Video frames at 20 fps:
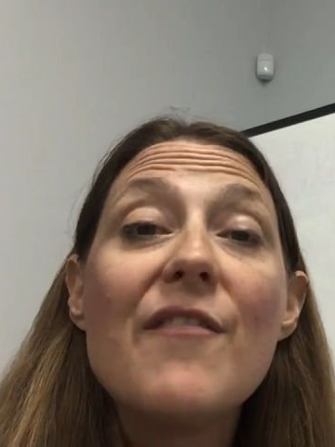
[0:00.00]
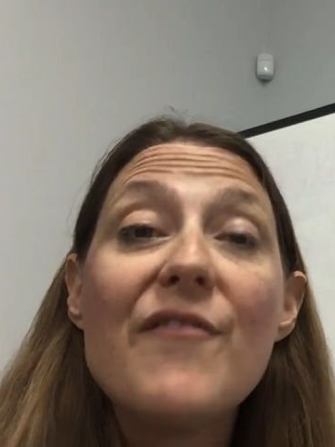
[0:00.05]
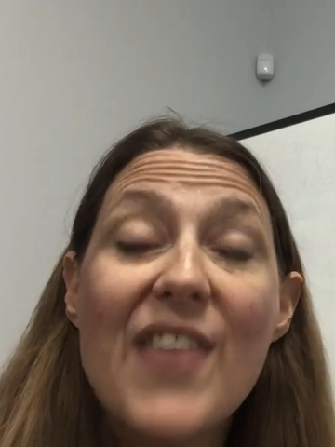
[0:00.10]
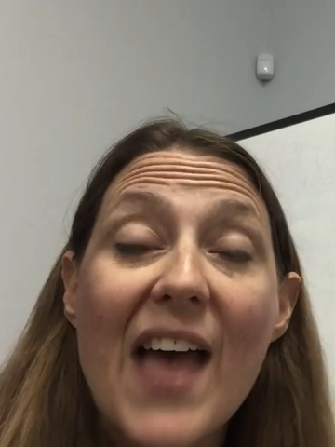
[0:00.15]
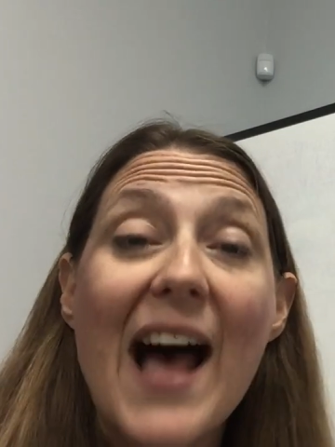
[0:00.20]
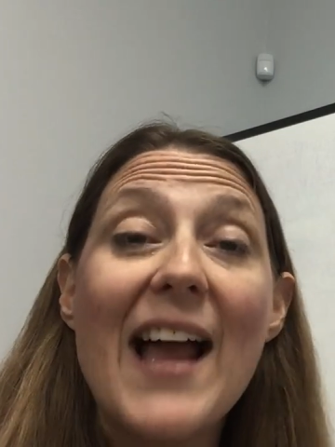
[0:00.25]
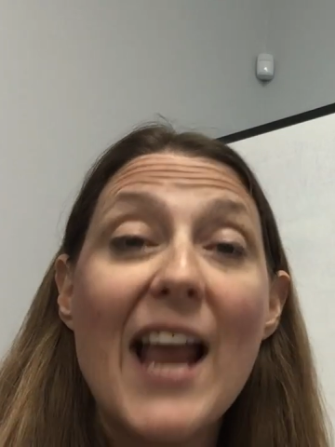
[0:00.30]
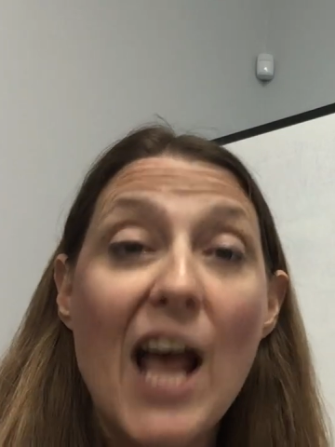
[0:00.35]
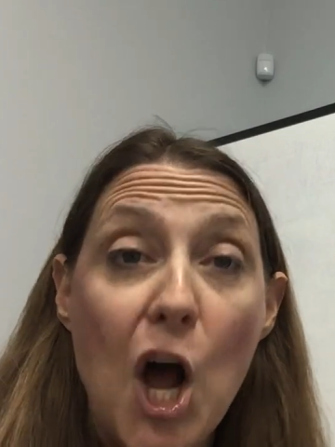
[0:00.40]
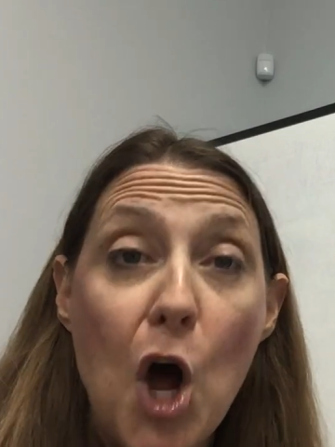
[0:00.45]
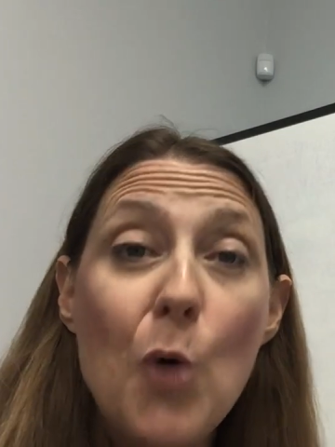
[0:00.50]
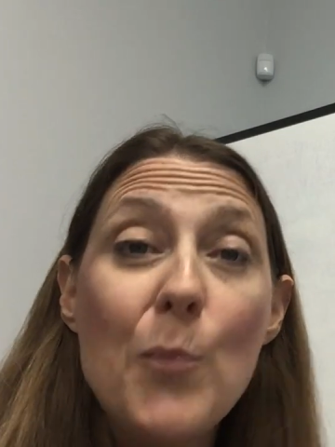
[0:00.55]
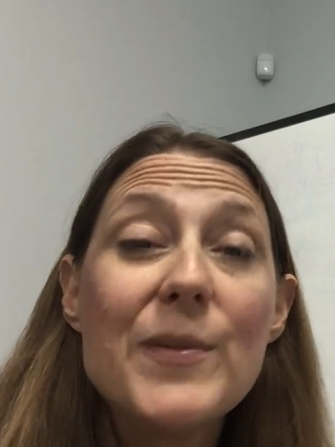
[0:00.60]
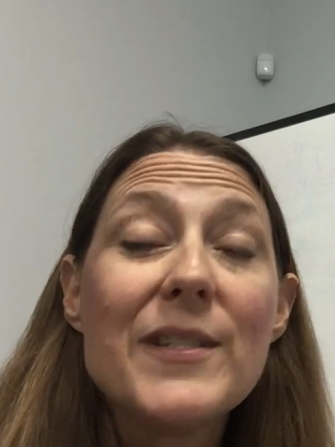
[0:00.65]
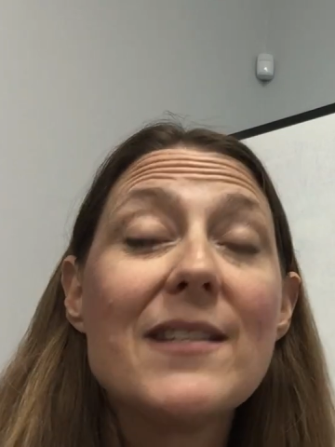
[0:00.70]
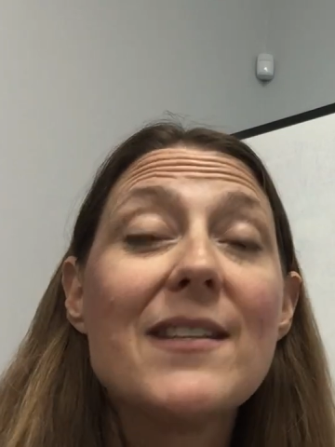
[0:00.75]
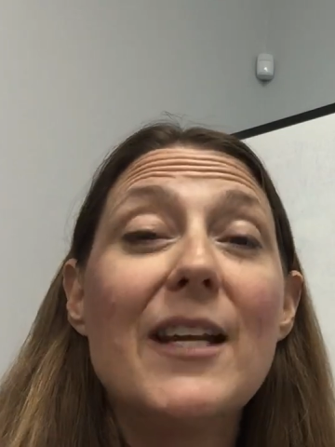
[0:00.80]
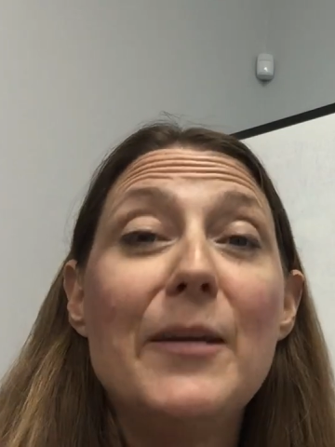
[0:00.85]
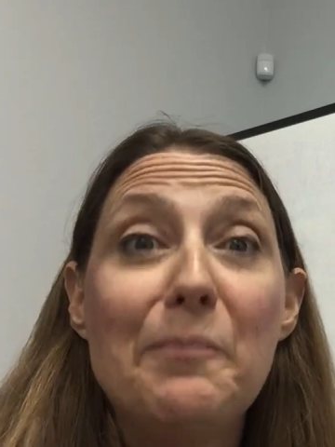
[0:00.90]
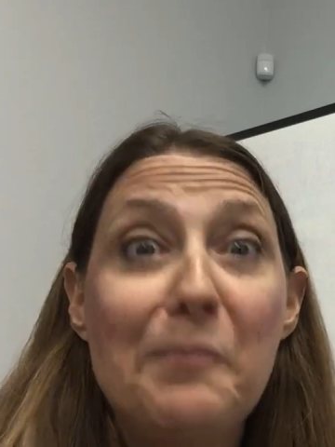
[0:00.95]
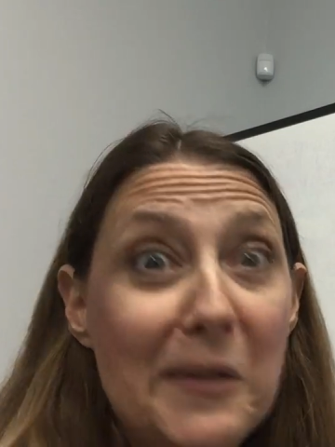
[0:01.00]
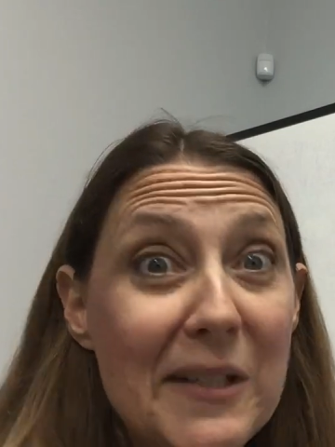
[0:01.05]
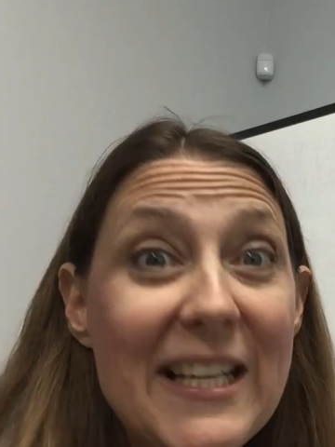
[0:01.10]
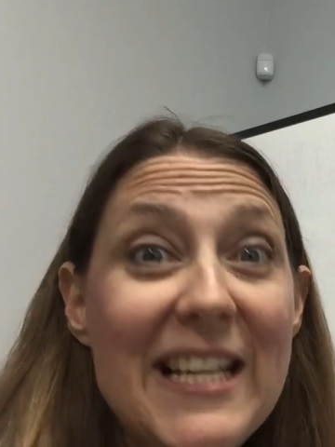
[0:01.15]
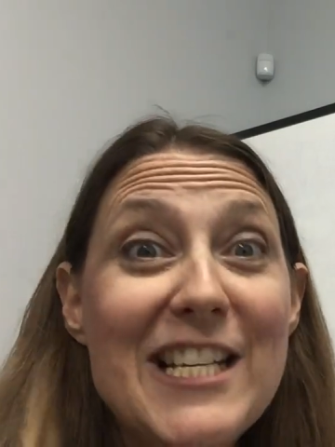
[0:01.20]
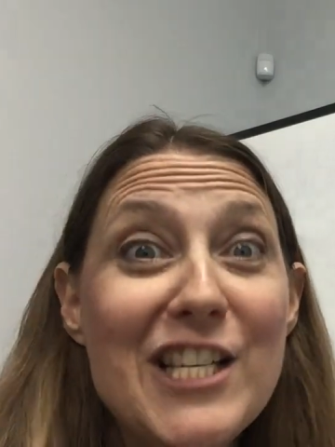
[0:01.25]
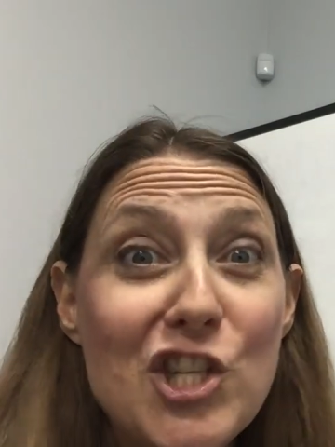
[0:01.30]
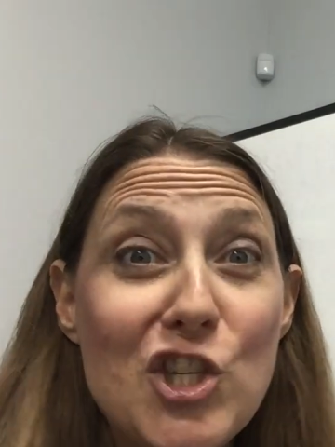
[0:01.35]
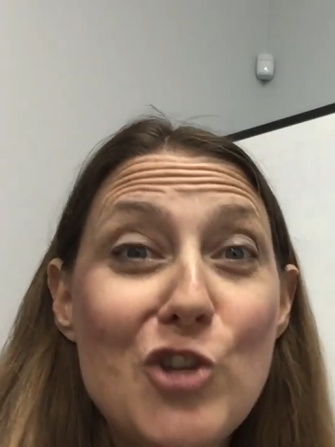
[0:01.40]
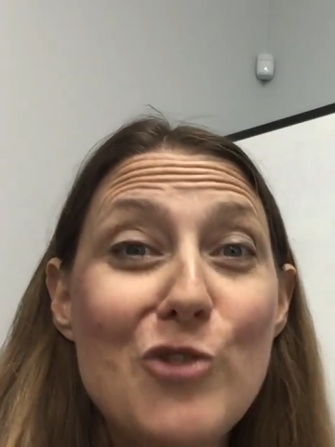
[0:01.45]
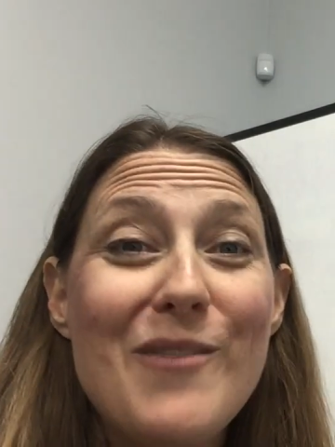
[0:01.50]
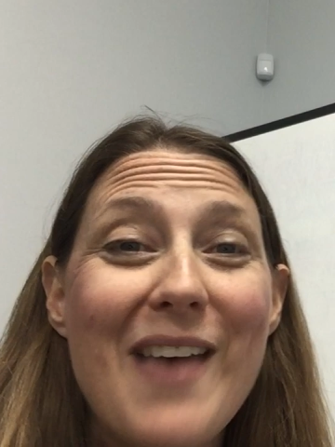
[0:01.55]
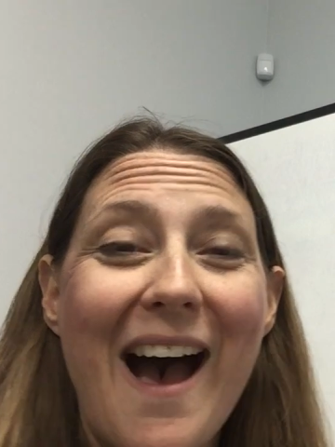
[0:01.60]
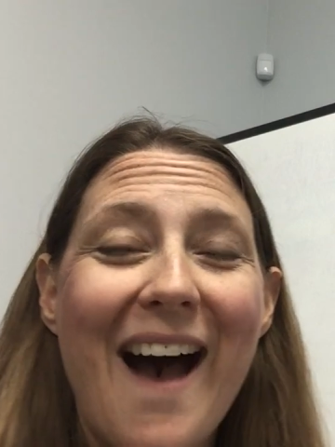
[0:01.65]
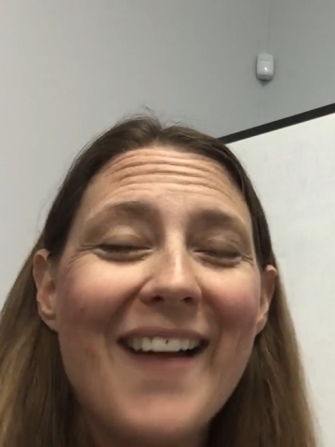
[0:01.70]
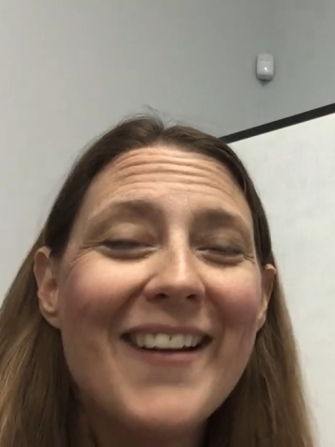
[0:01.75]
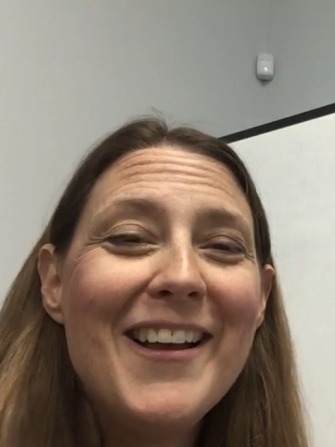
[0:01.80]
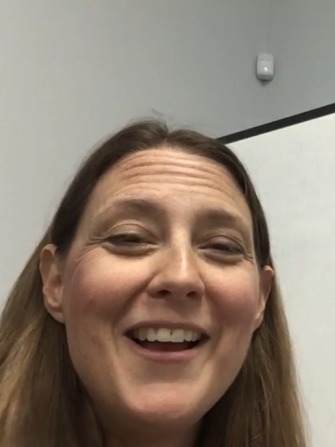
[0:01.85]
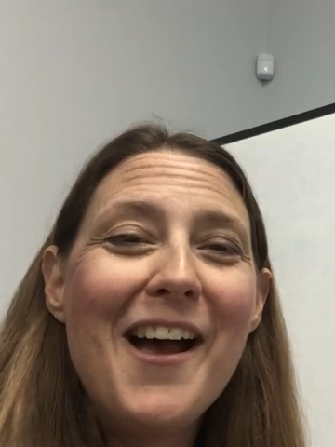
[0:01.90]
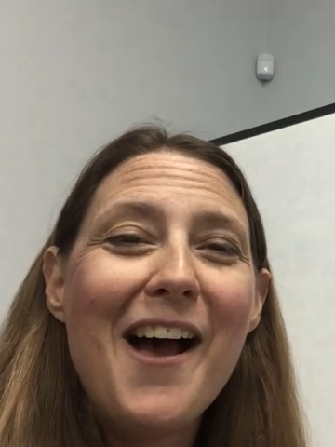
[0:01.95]
if that helps, then please do
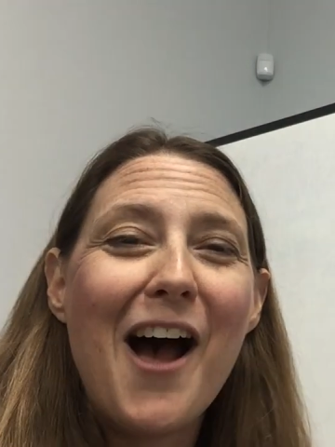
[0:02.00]
that.